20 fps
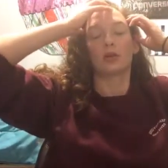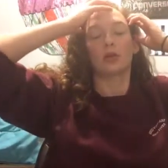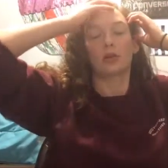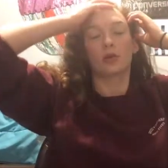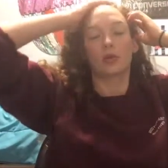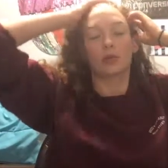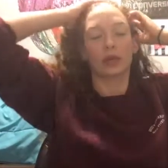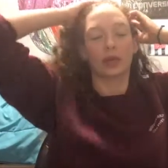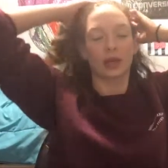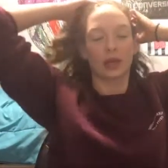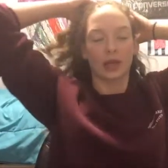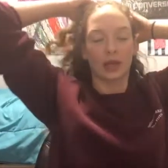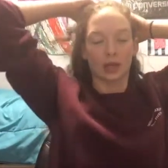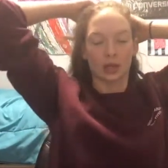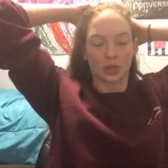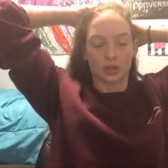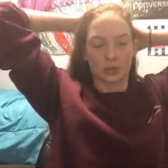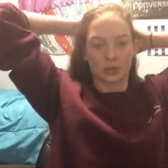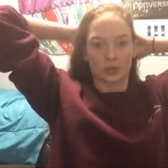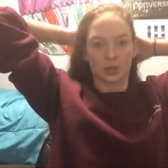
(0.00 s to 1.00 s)
the only thing he
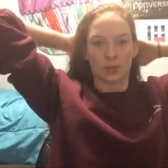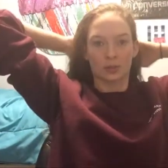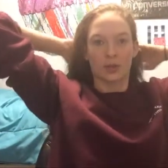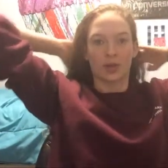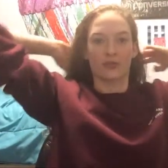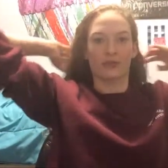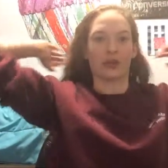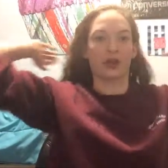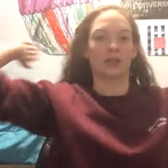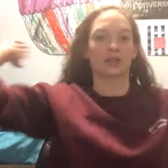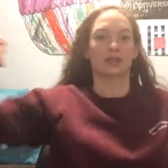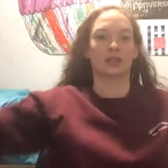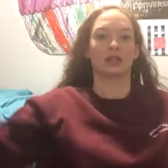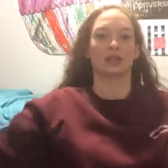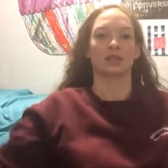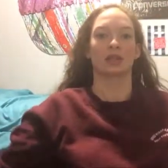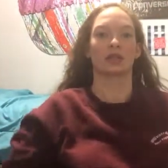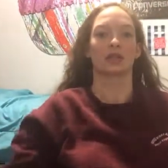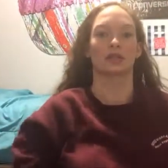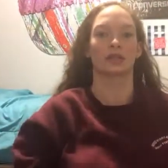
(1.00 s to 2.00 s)
can do is give me advice,
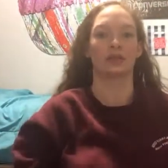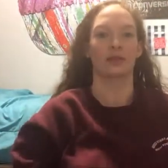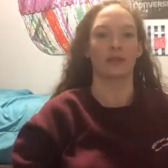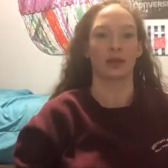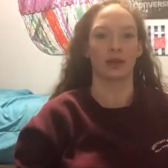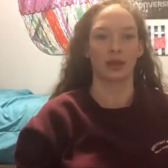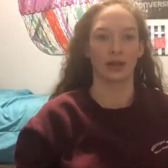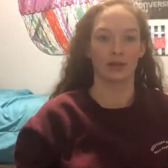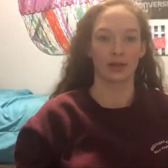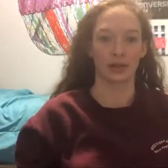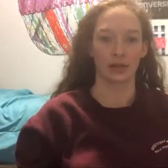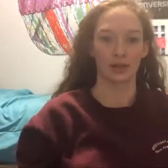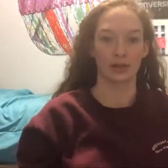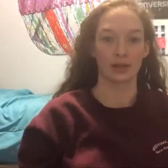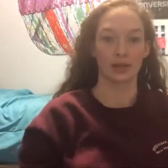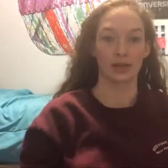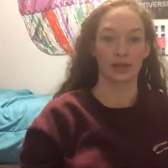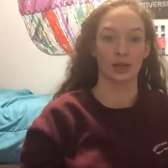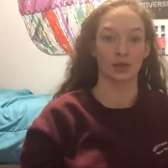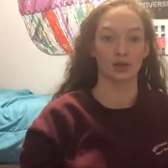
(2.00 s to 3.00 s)
because he doesn't even live in
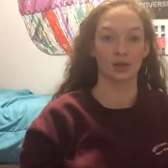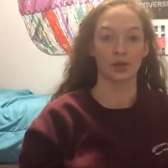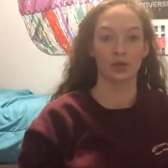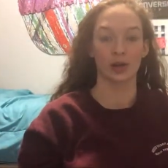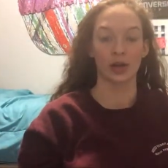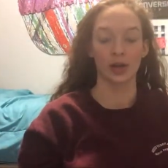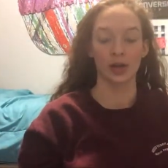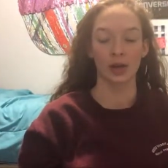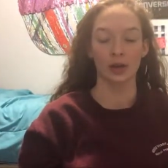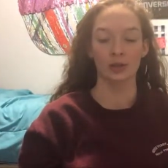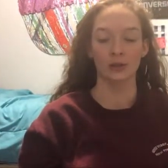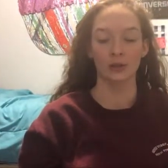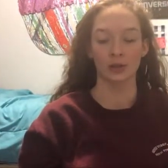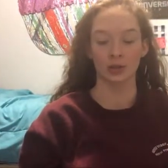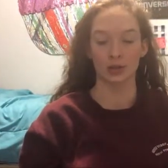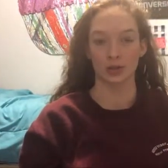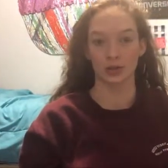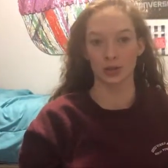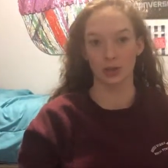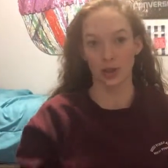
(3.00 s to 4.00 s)
this country right now,
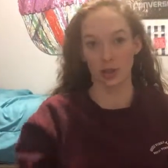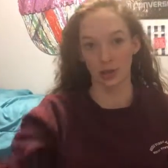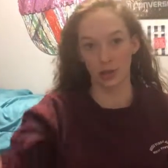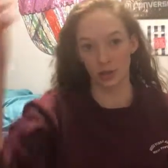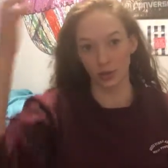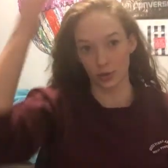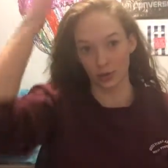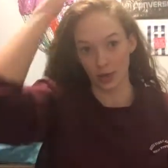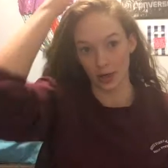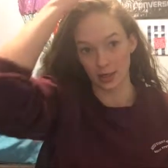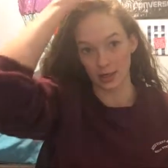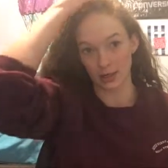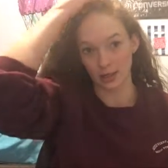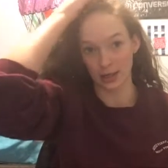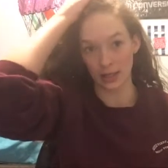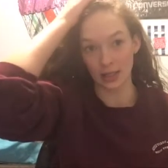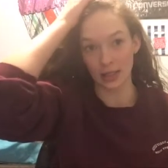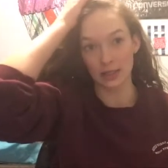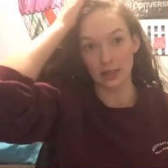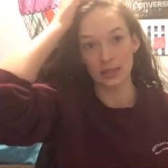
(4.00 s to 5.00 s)
which is uh, United
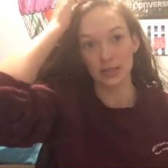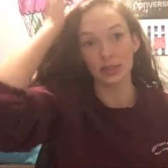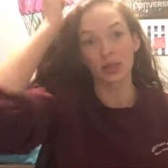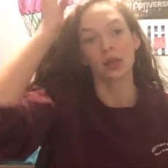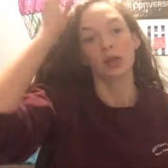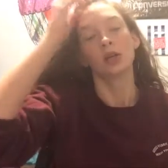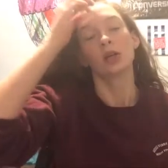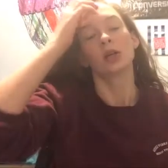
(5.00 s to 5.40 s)
States.